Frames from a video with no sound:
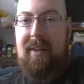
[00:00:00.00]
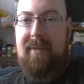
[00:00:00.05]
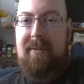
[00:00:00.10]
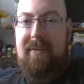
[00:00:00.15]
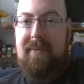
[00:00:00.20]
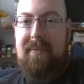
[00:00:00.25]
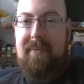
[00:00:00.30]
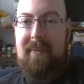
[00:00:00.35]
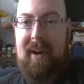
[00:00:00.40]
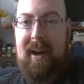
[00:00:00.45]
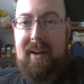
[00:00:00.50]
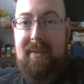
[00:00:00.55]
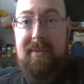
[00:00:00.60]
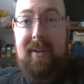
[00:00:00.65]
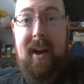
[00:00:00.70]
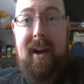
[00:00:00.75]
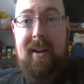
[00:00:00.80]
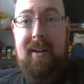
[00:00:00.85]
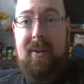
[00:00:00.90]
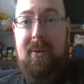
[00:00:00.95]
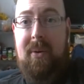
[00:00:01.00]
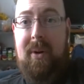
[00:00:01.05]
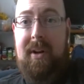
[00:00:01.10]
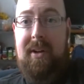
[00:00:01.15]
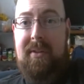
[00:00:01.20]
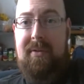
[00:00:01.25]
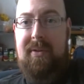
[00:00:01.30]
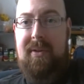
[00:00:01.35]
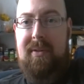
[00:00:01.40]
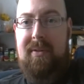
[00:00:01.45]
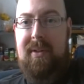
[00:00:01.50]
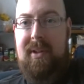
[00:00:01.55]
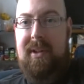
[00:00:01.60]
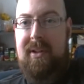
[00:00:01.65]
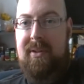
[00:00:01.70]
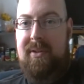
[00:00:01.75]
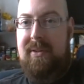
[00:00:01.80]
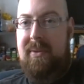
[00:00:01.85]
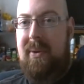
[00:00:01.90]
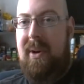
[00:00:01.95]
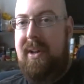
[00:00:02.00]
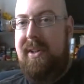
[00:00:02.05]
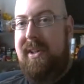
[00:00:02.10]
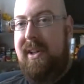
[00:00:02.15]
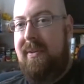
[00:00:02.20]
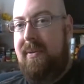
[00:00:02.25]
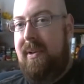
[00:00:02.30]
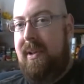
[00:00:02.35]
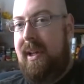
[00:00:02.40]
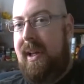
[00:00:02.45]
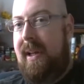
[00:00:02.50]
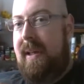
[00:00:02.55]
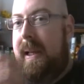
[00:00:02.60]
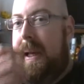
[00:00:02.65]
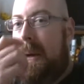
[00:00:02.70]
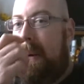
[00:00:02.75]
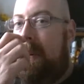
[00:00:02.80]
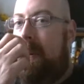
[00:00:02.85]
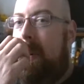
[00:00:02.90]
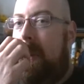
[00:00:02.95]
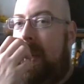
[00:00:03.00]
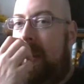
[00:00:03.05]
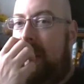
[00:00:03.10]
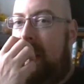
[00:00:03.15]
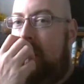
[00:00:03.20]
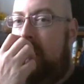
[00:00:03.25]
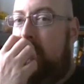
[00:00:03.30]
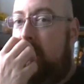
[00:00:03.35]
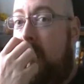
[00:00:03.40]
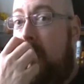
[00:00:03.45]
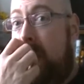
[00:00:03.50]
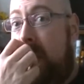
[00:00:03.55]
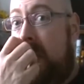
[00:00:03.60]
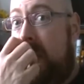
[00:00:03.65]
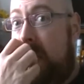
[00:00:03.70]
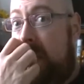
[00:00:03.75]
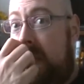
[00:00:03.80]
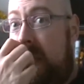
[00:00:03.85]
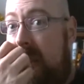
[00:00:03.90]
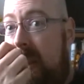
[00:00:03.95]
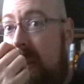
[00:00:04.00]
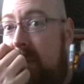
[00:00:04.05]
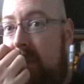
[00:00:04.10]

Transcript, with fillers: I've, I've got quite a few videos to watch every day now, and I'm trying to get